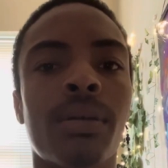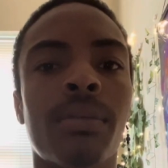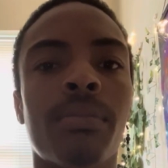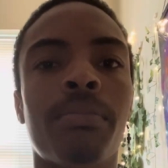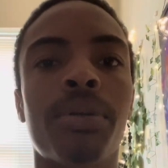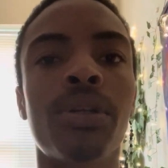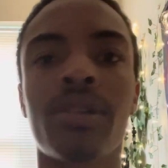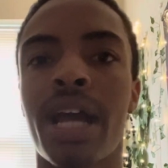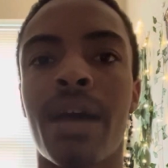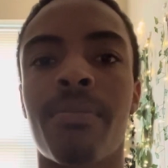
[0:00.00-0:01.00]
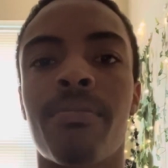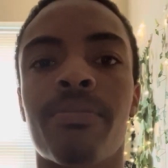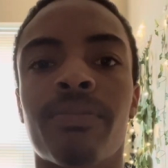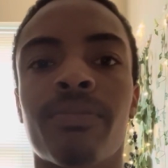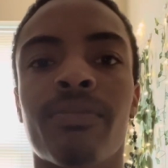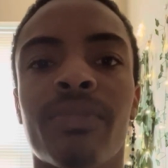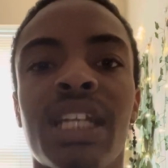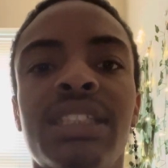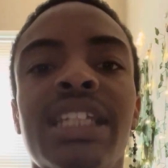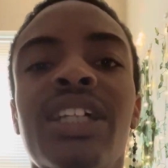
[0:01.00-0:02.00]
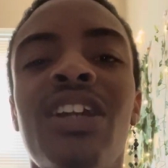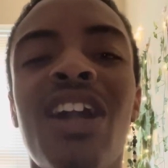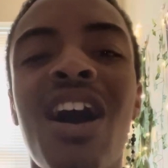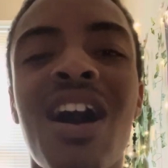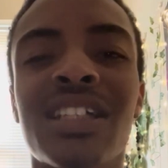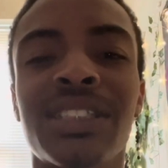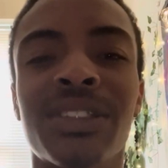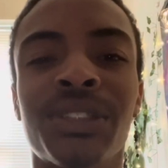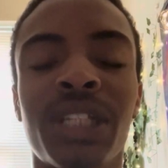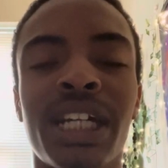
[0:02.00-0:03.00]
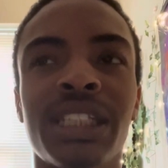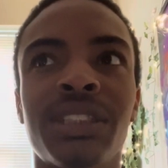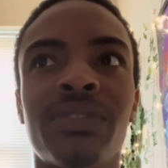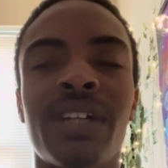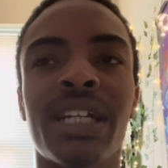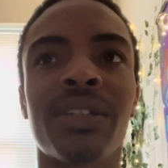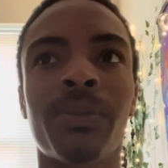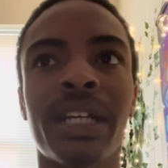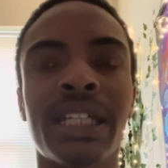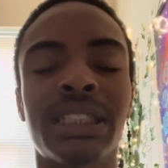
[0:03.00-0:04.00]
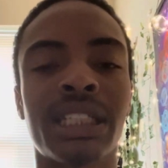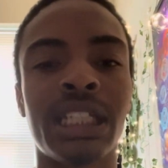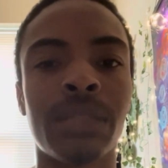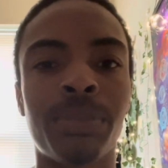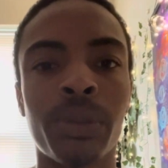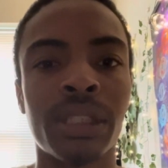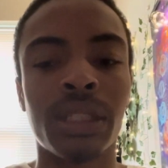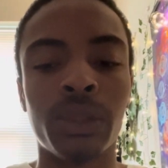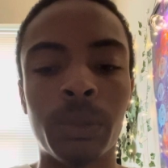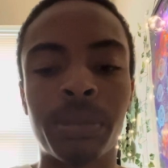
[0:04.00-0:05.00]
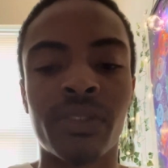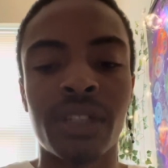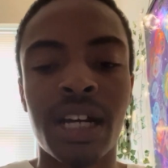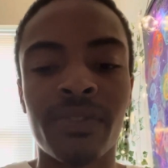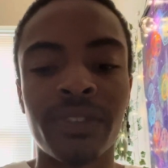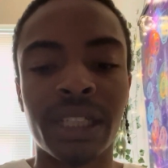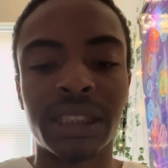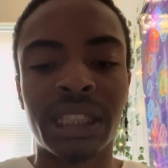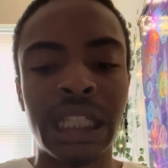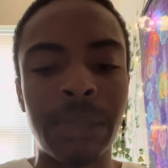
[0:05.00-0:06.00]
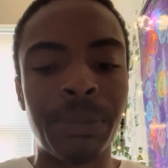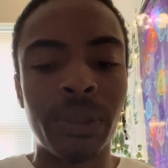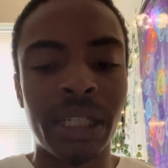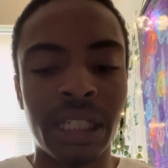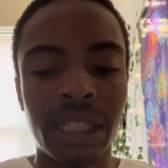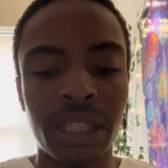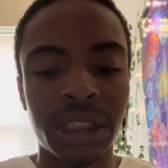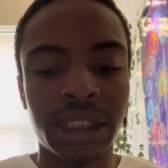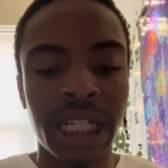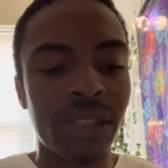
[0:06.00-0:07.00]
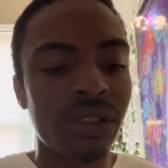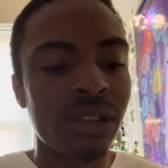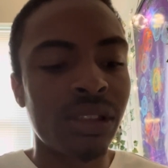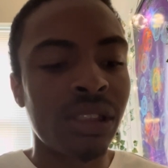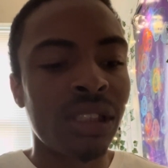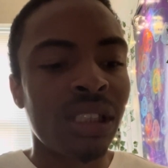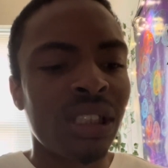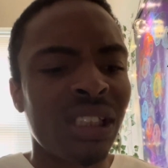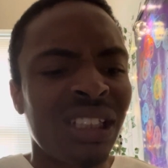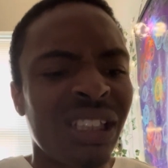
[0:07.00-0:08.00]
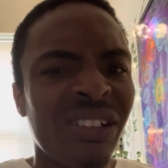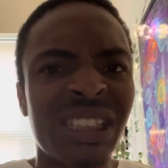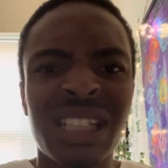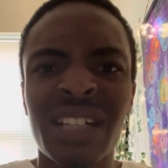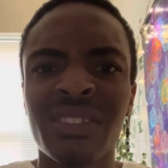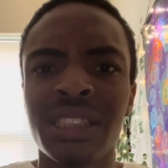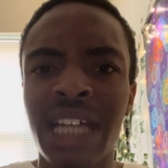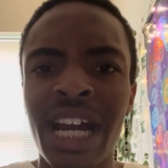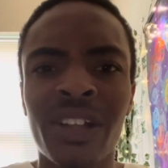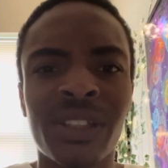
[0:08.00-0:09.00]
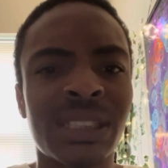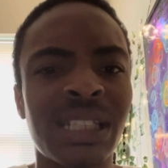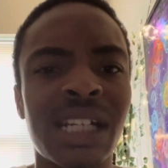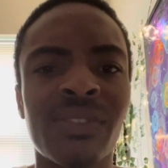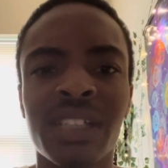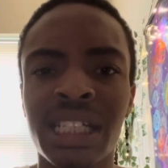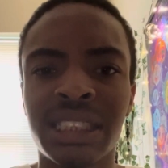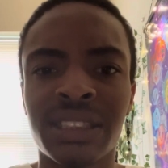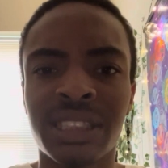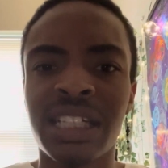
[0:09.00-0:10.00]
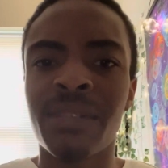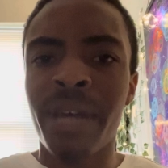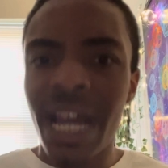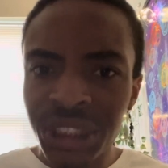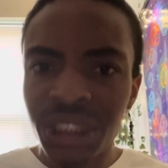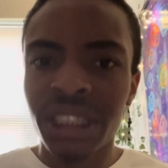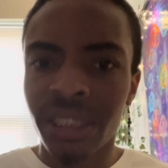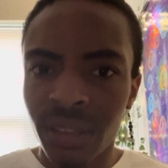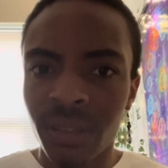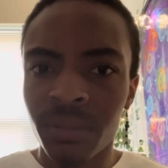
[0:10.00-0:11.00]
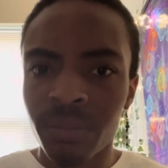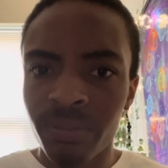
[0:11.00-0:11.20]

bullcrap. It's like they're lost, so they're trying to find a way to keep you in the loop of conflict, to keep you in their cycle. There is a lot of desire, there's a lot of lust, there's a lot of passion here.